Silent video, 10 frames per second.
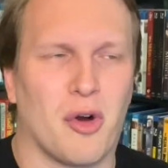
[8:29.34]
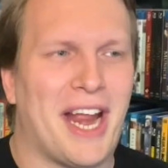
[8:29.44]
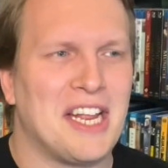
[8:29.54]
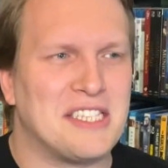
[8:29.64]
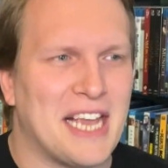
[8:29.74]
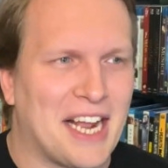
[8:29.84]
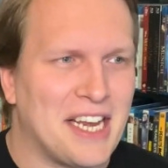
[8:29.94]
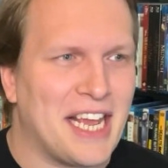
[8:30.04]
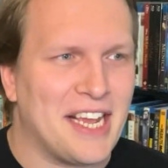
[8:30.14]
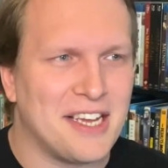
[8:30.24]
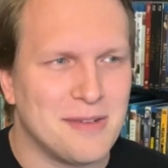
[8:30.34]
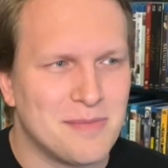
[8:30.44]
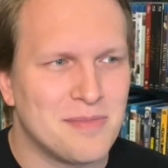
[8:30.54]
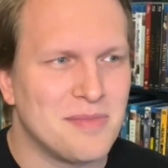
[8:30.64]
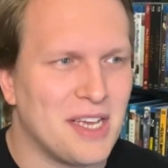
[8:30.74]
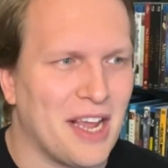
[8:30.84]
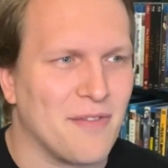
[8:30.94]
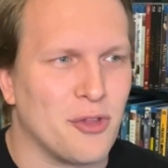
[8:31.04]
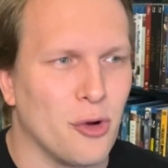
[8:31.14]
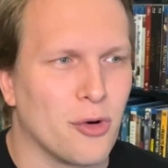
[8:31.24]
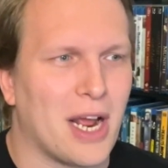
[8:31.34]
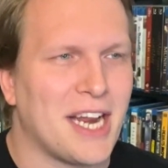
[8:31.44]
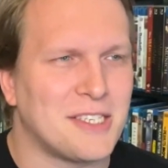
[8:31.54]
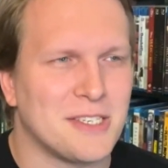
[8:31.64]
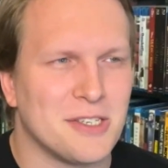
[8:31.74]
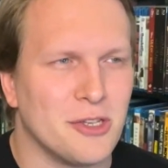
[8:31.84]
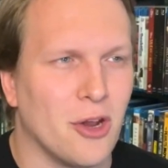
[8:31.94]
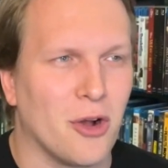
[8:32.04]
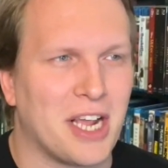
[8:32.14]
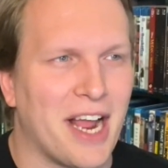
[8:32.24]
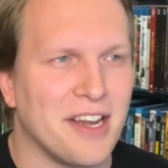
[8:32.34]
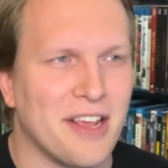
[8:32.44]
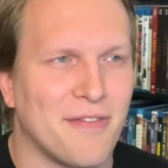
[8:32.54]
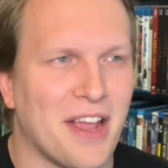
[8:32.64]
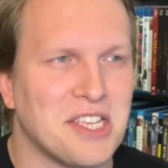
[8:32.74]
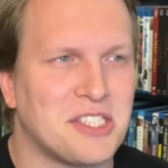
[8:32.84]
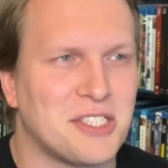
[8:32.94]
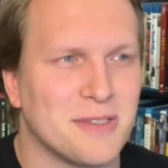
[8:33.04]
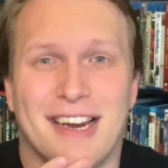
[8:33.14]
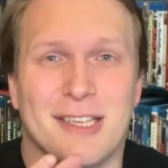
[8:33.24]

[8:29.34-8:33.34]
Crane technique. If do right, no can defense.